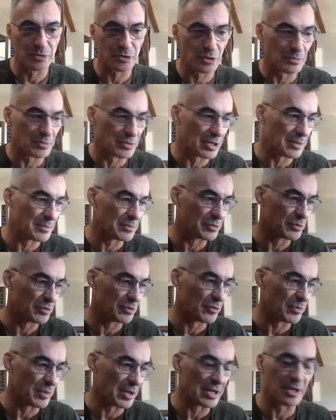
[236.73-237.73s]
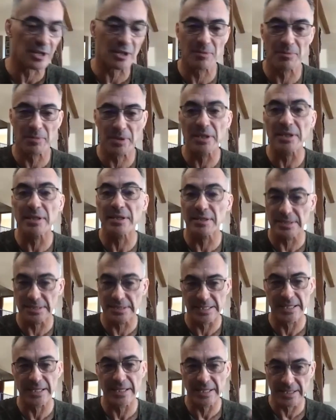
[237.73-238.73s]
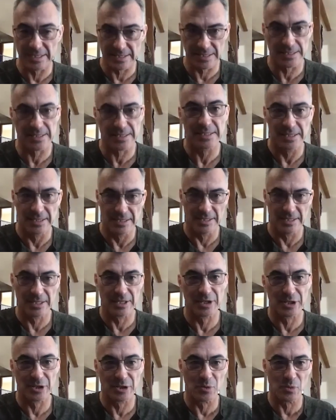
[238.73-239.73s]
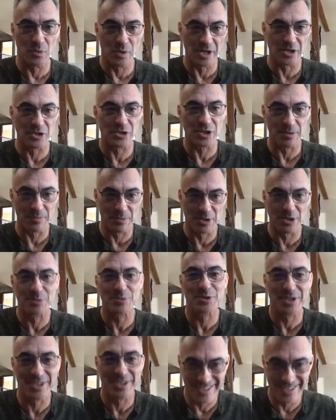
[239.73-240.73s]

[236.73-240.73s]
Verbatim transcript: sometimes movie making can be a little tedious. You know, wide shot, medium shot.